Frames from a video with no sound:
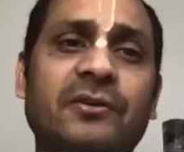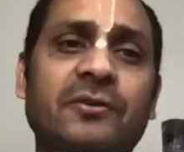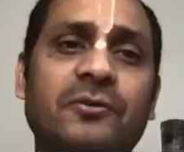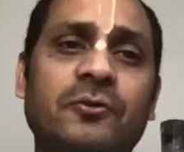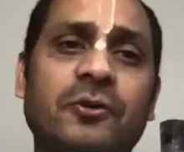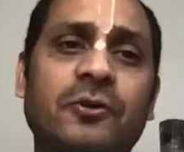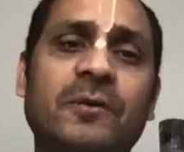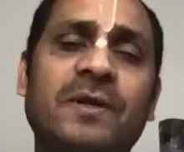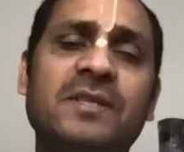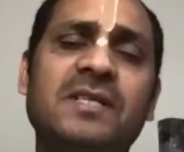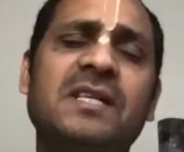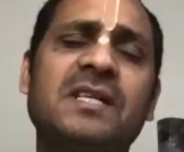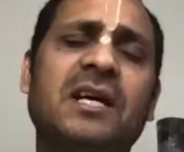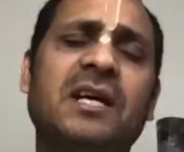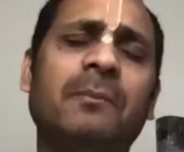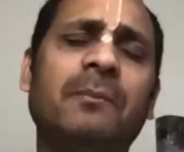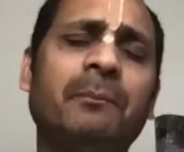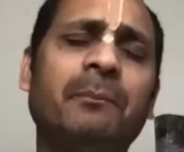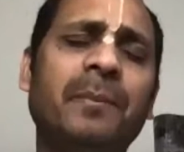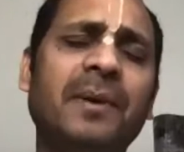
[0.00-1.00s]
So he was
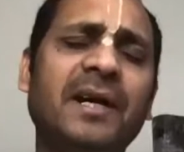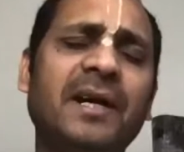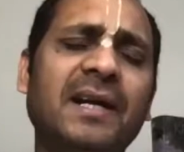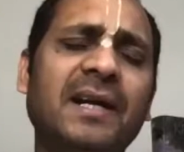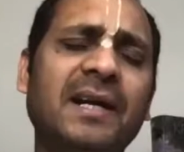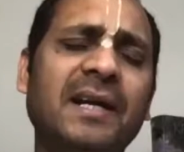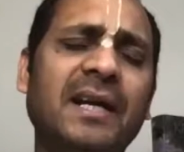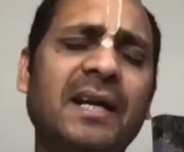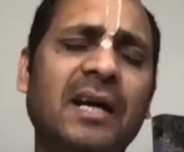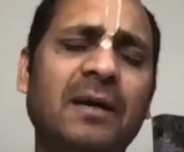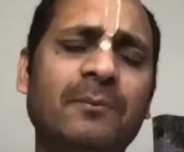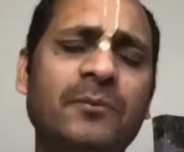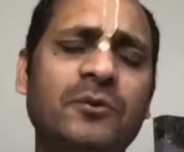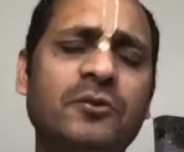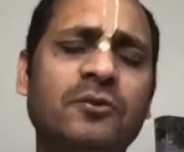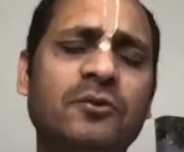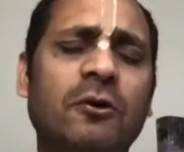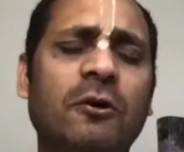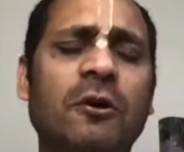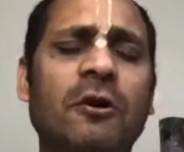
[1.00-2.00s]
completely
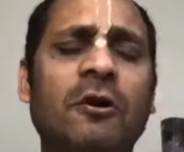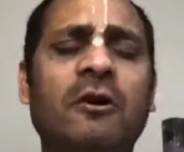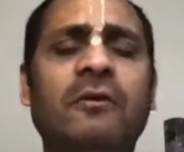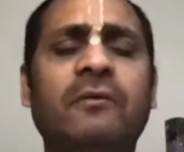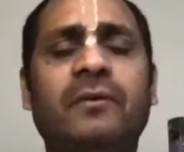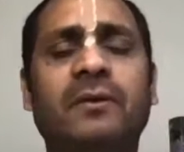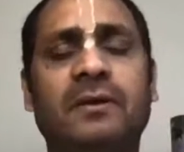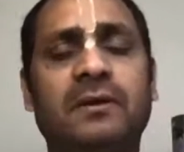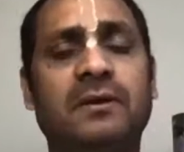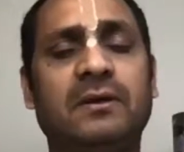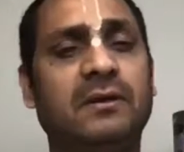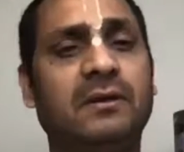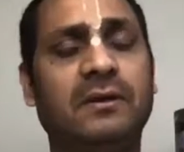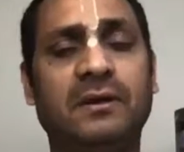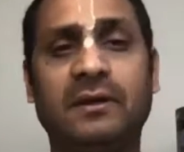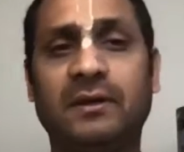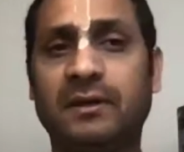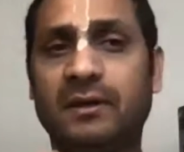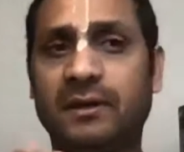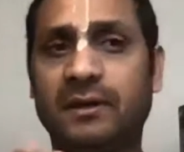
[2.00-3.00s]
absorbed
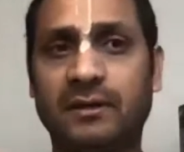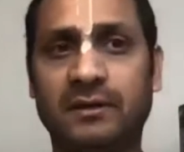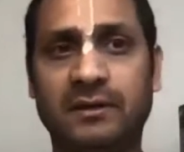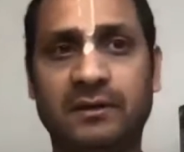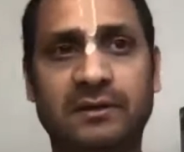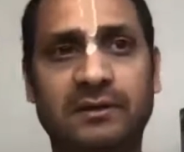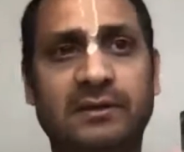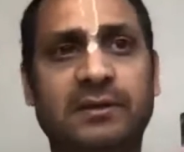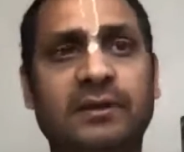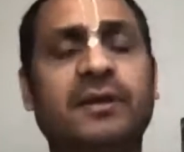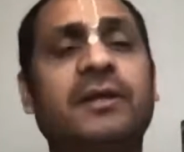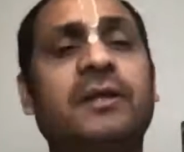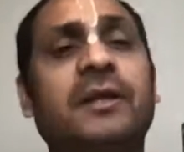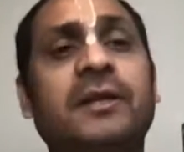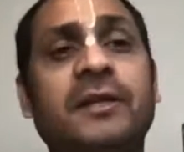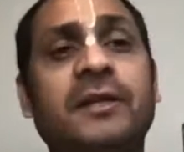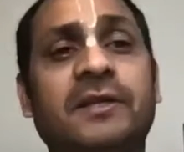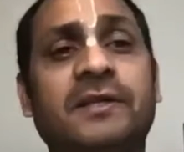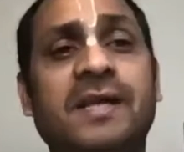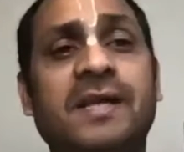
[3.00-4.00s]

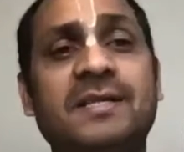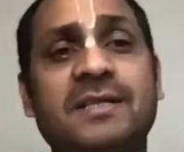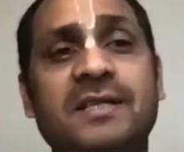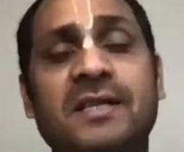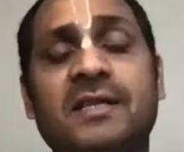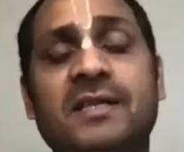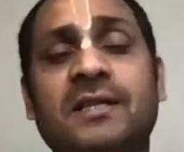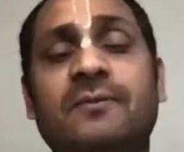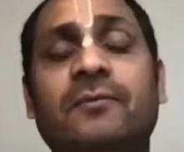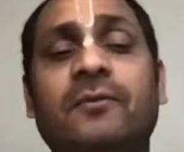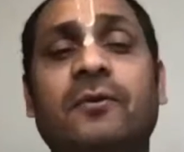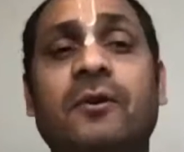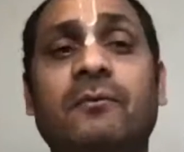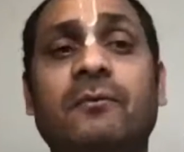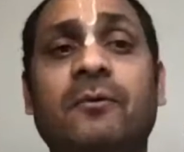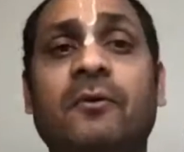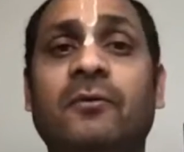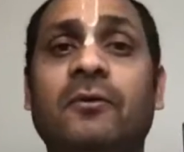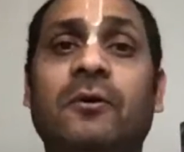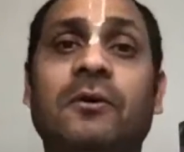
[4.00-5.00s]
in the transcendental
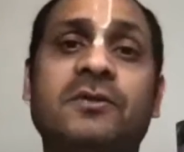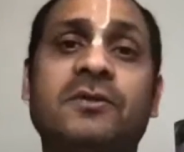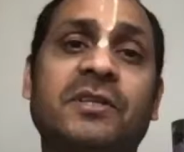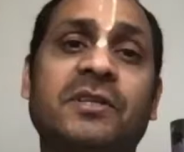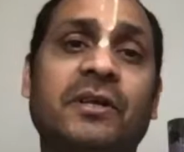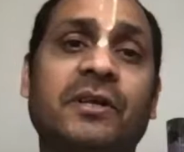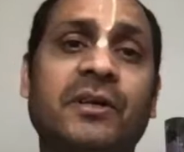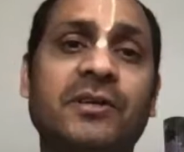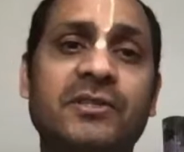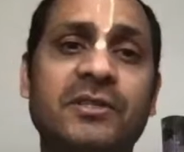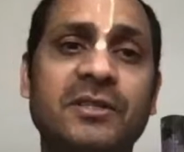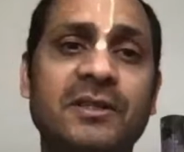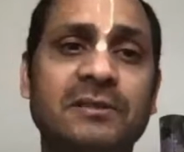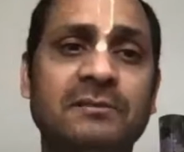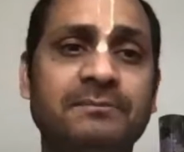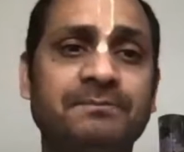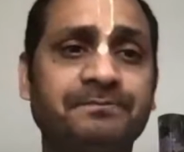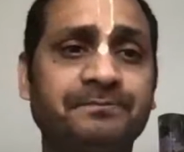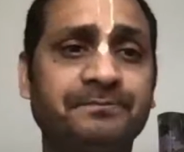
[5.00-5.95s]
form of Lord Sri Krishna.